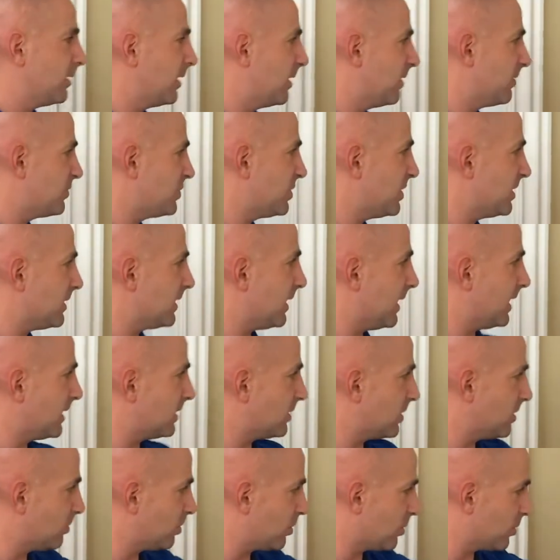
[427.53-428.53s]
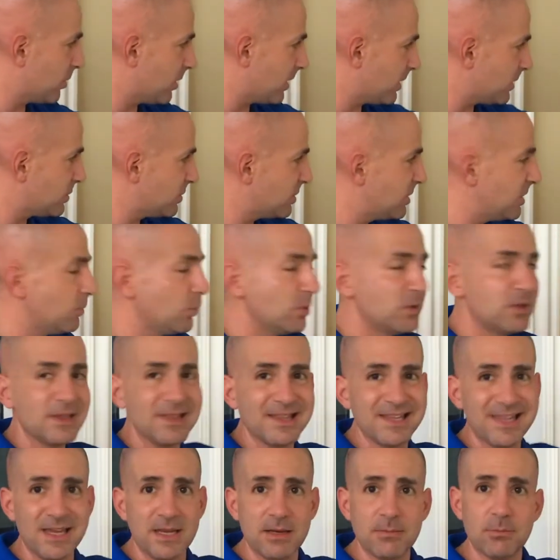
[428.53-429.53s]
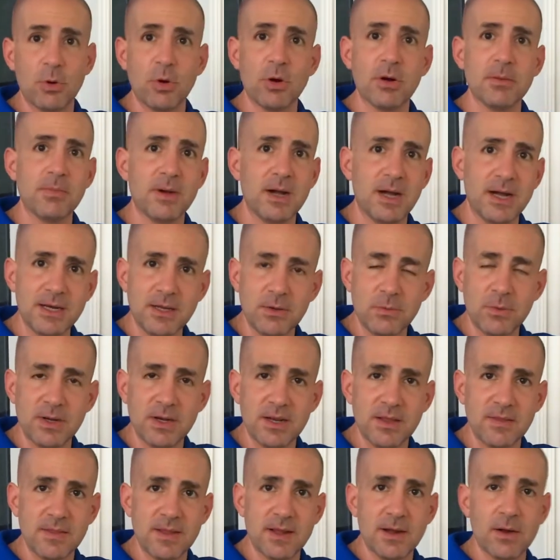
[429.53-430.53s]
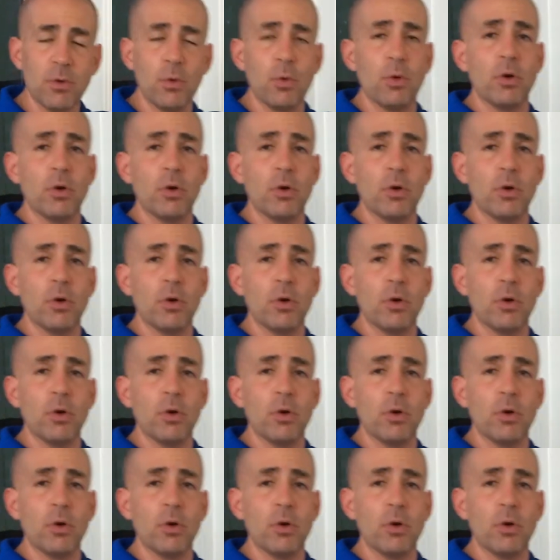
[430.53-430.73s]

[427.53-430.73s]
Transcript: If she'd like to progress, she would lean more body weight in there